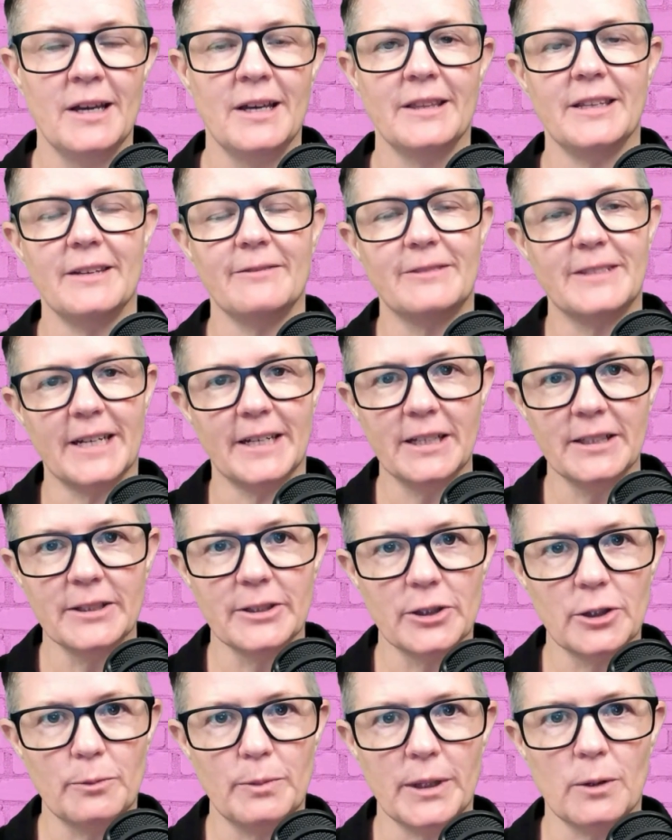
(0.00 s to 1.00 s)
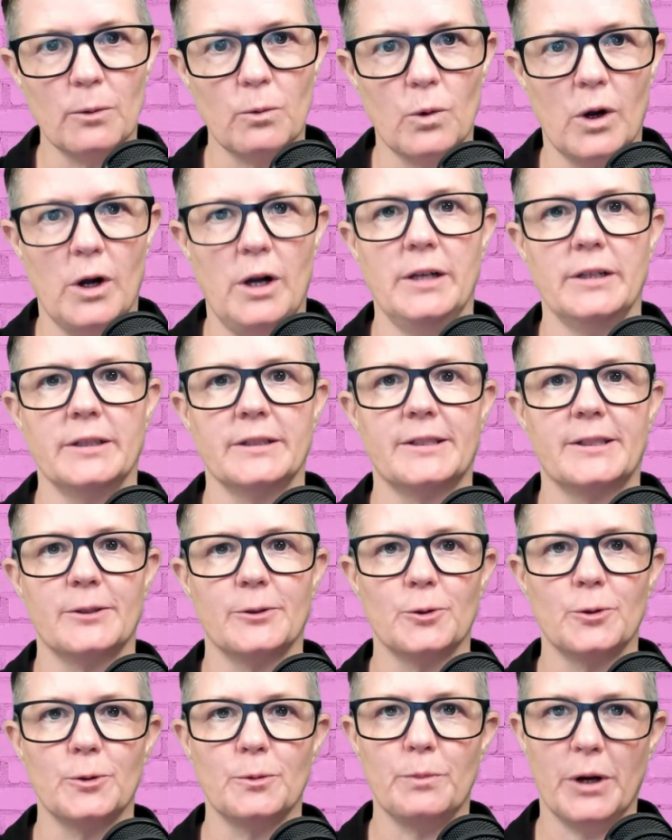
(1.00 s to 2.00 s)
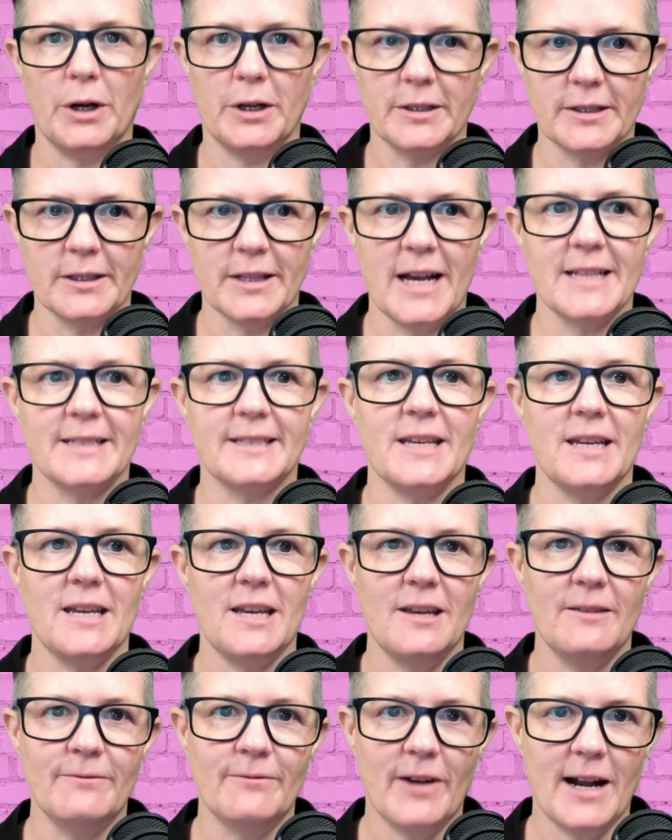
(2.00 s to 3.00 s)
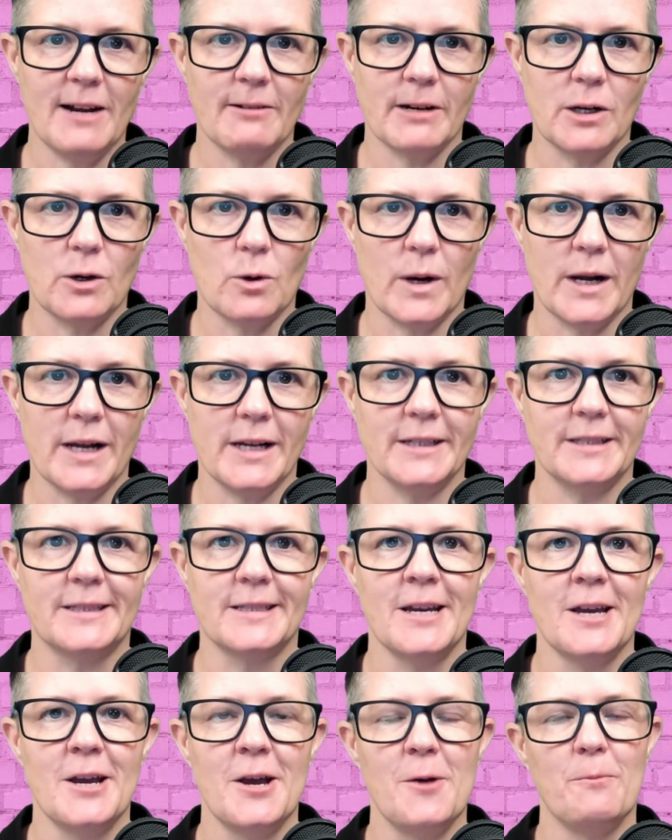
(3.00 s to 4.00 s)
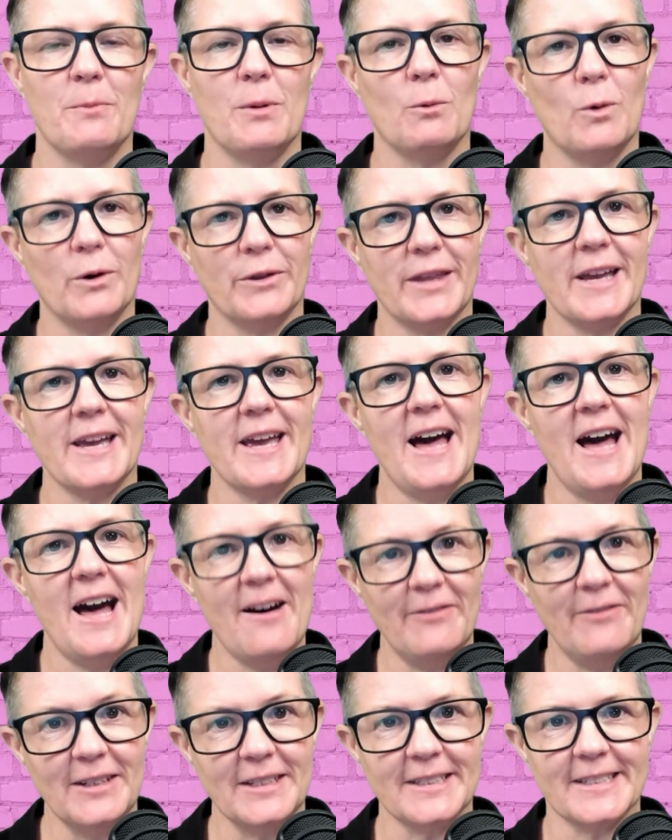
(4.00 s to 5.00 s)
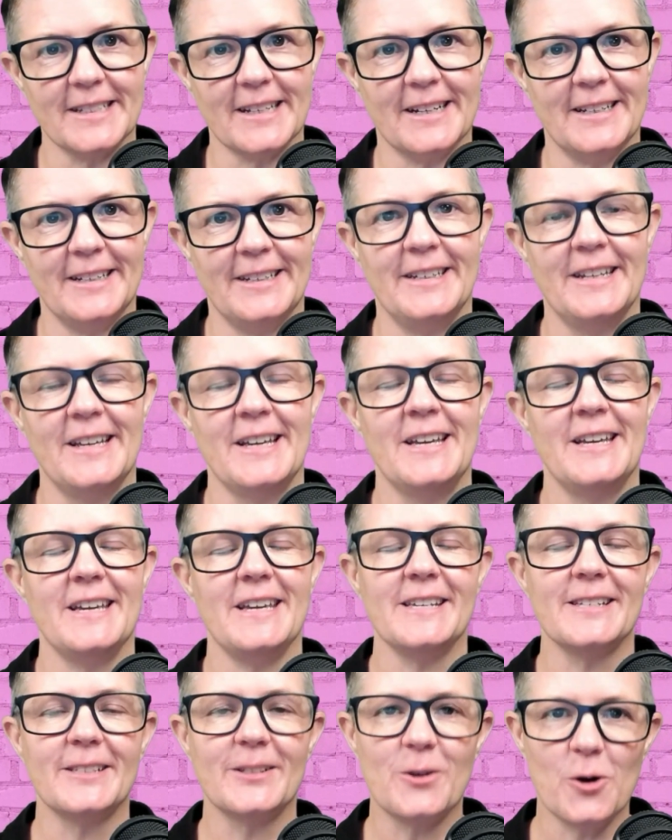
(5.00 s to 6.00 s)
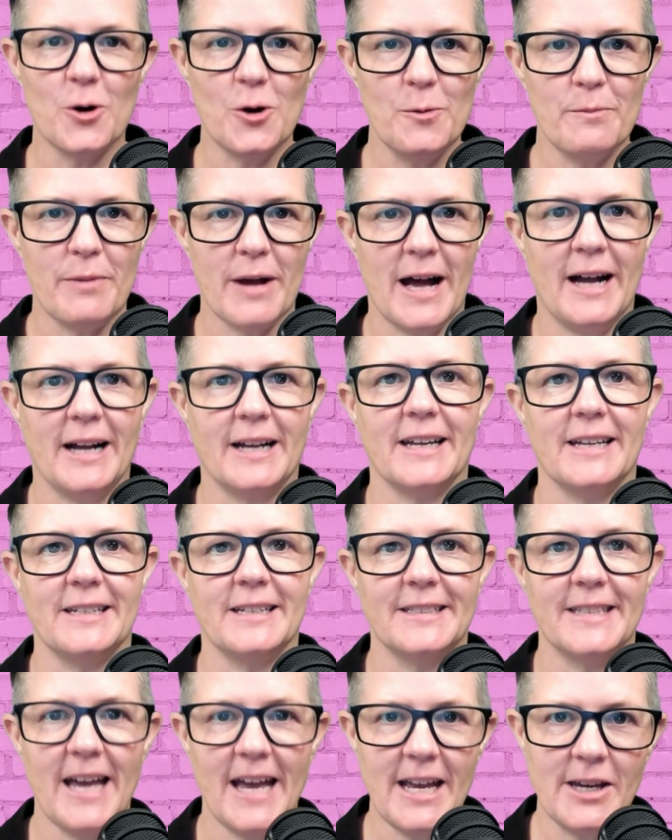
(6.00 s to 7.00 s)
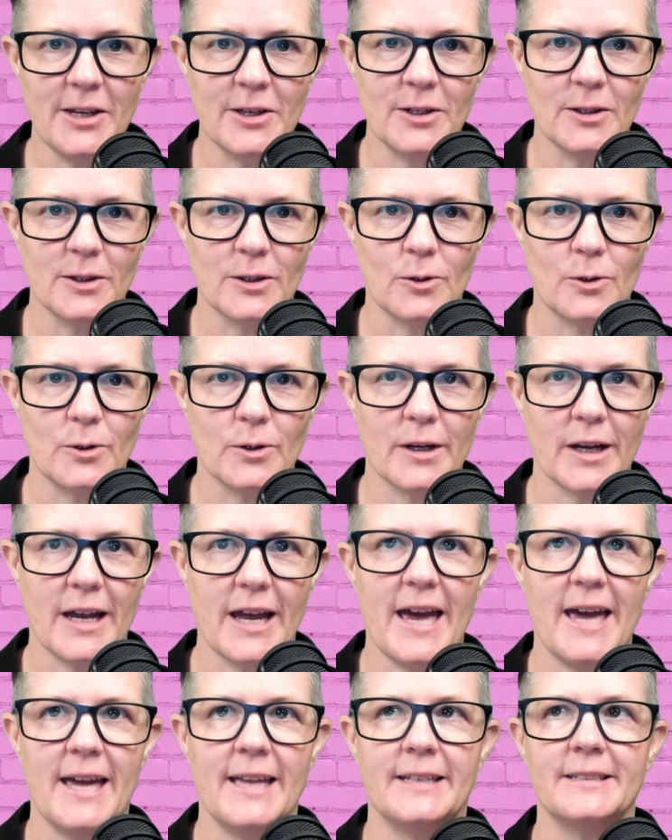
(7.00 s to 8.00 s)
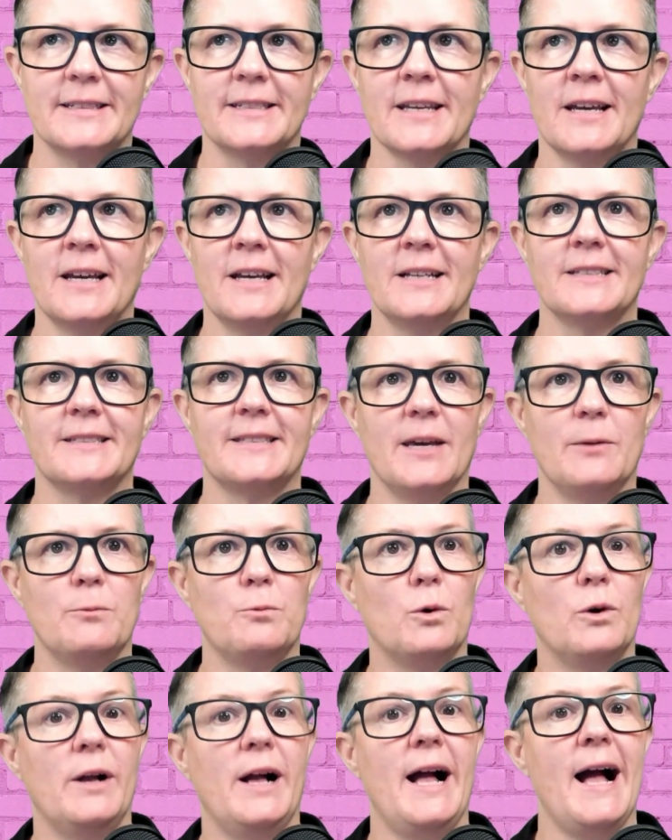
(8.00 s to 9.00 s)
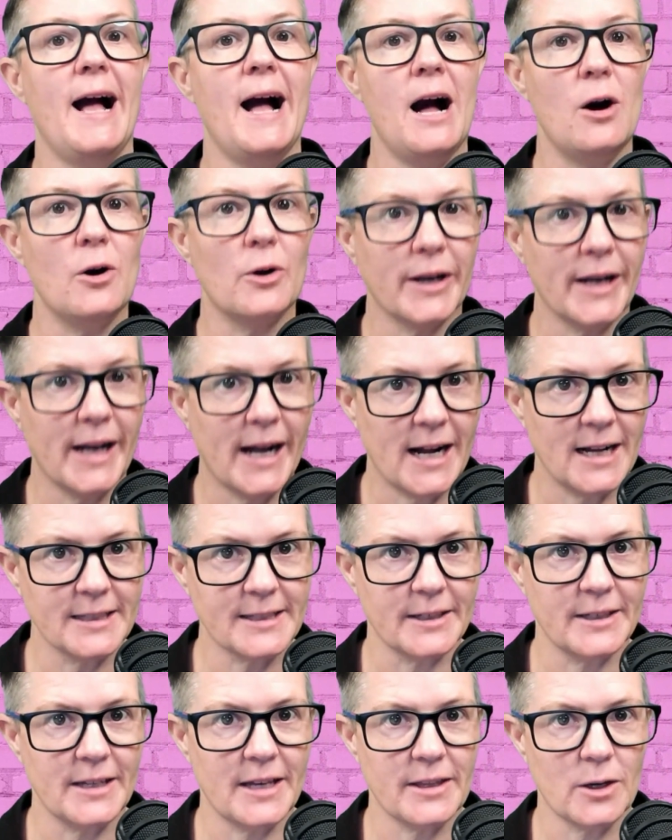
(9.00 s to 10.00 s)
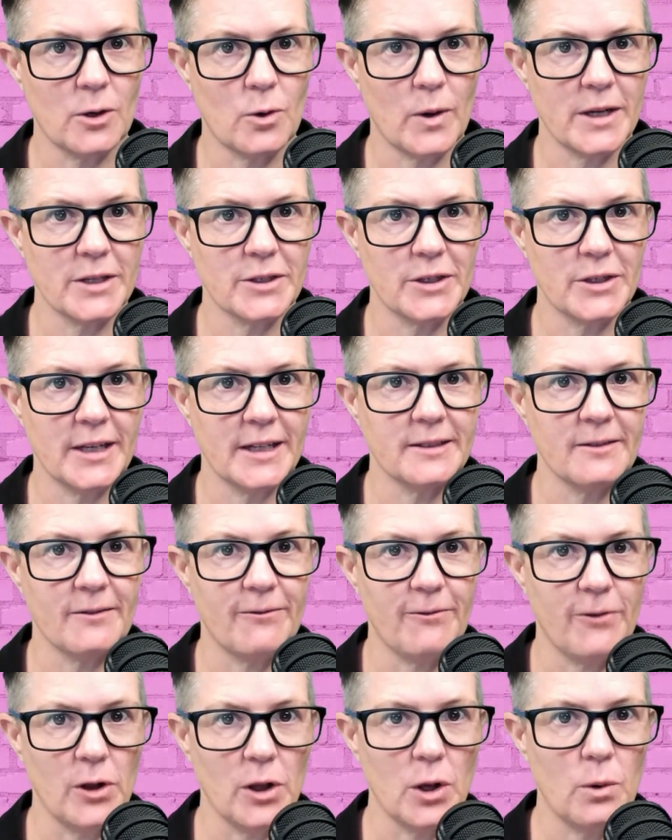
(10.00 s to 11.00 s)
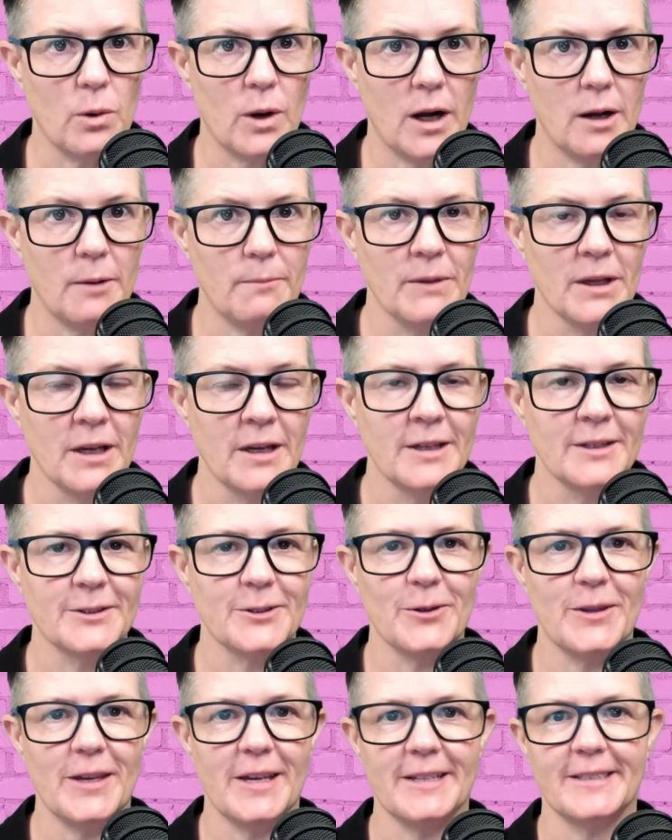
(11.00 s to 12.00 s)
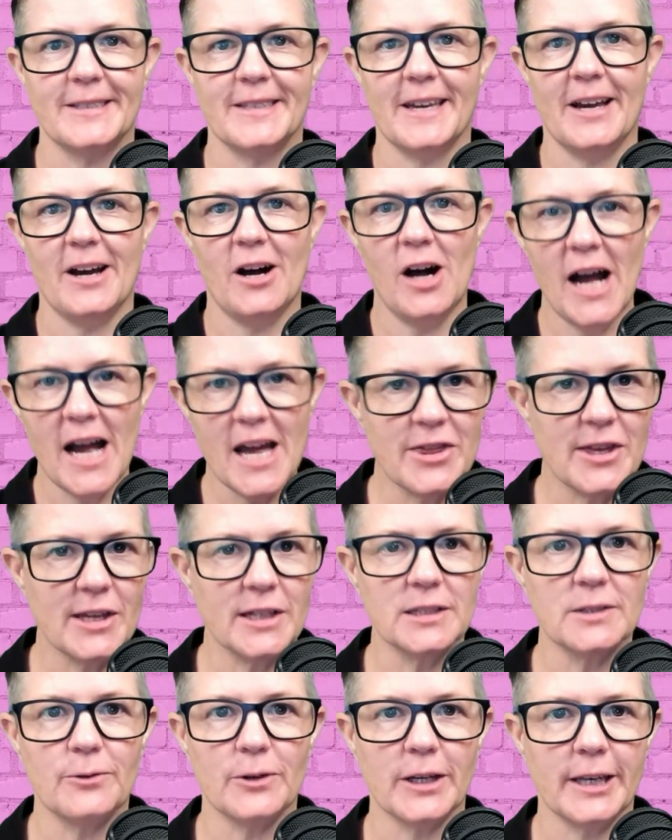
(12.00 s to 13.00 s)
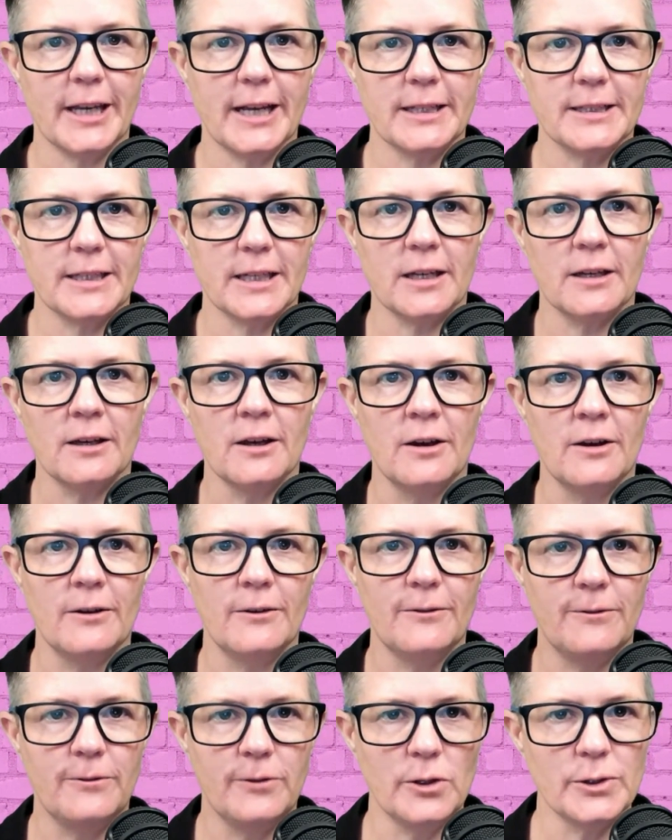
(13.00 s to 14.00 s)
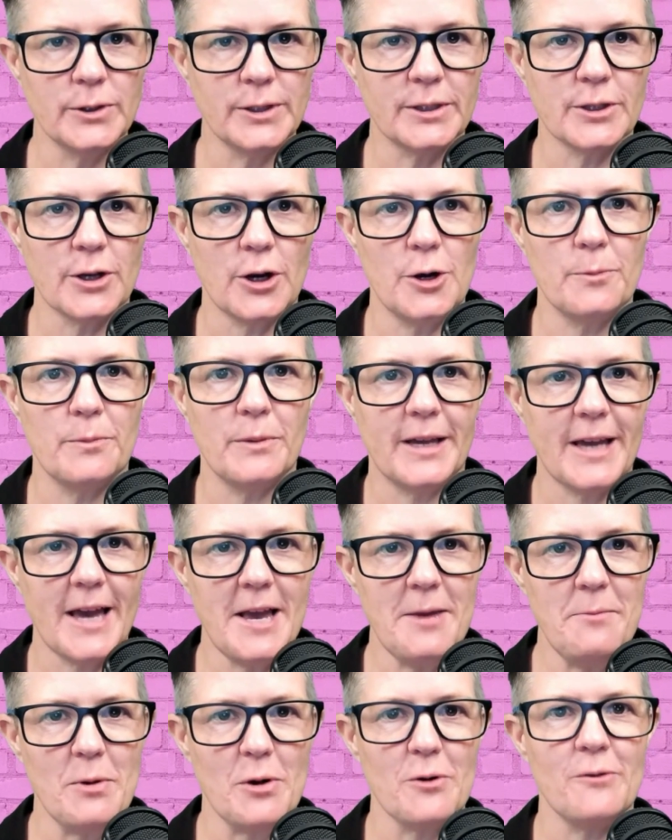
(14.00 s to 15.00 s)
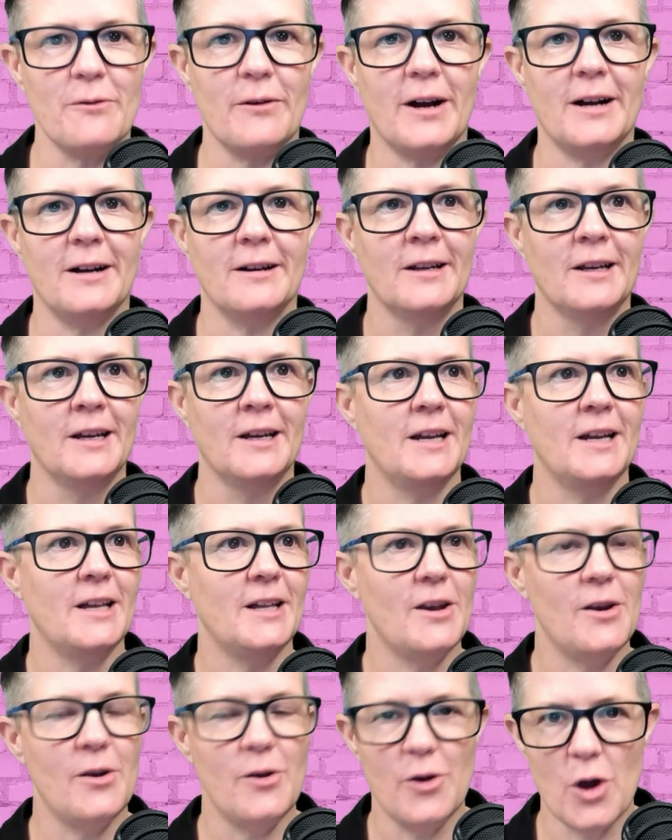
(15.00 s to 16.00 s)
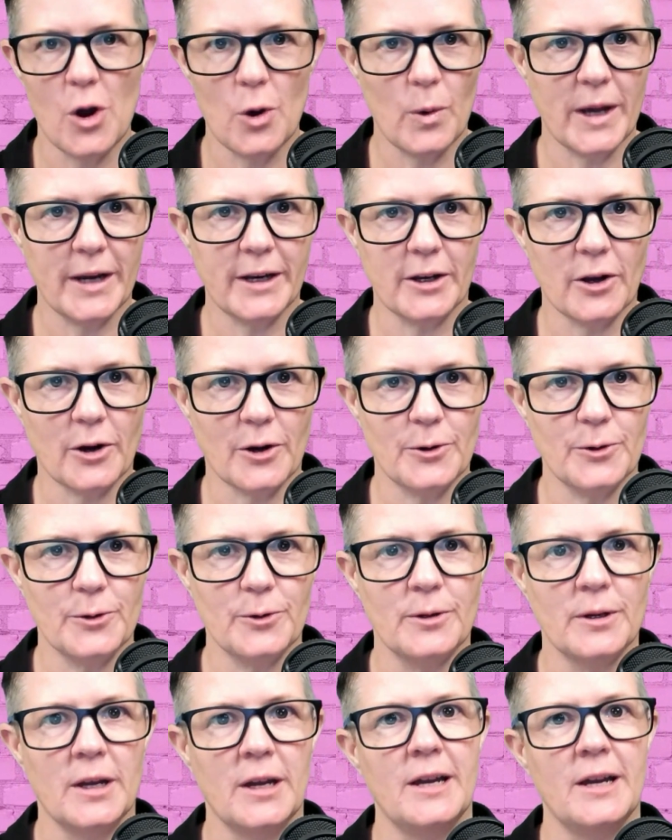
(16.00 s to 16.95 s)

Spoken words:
They've done a little bit of work to personalize the invite request, but what they haven't done is gone back and taken a look and said, well, how can I ask another question as a follow-up? So there's the, hi, thanks for connecting, full stop, game over, nowhere to go.